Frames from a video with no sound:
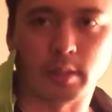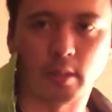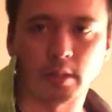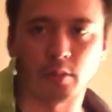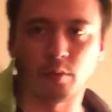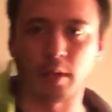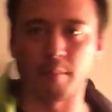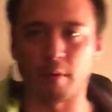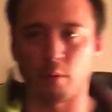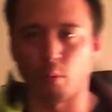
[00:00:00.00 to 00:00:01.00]
it doesn't really
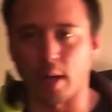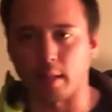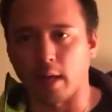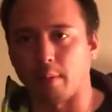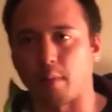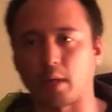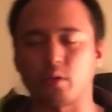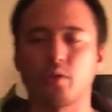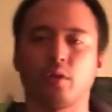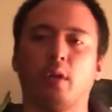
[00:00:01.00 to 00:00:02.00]
weigh that
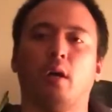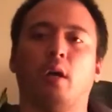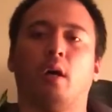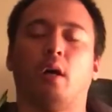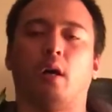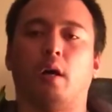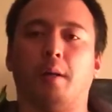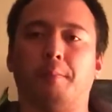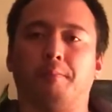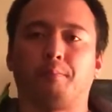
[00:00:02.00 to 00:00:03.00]
much.
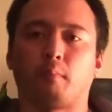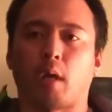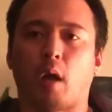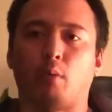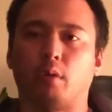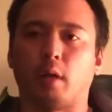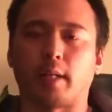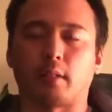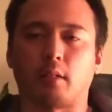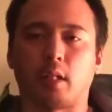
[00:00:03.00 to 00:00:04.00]
I would
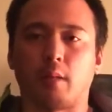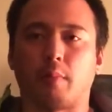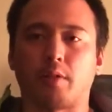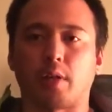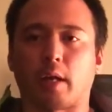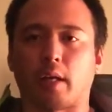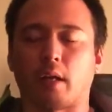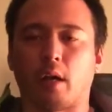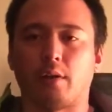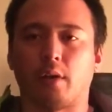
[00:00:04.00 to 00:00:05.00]
like to keep my
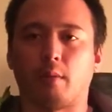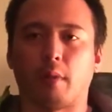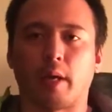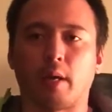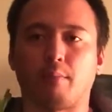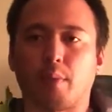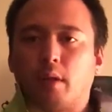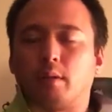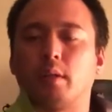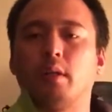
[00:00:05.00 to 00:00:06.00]
jacket under my hip
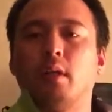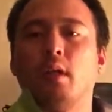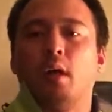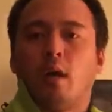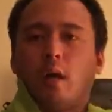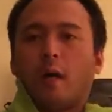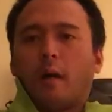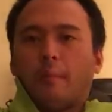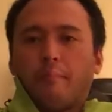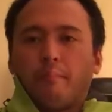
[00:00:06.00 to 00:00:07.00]
belt,
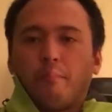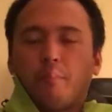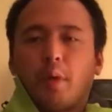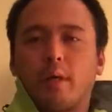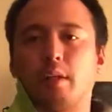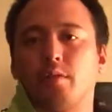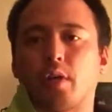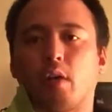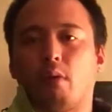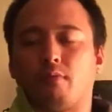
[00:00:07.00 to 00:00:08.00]
but in
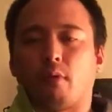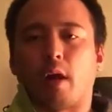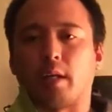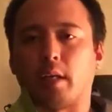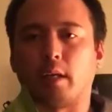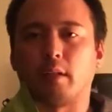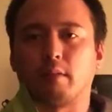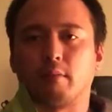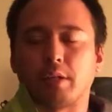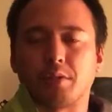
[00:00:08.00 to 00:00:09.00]
general for hiking it
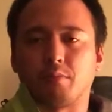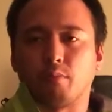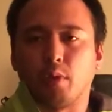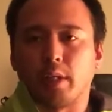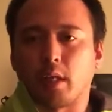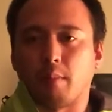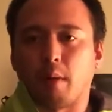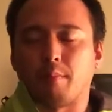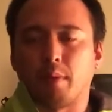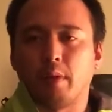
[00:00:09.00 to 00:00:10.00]
doesn't really come up.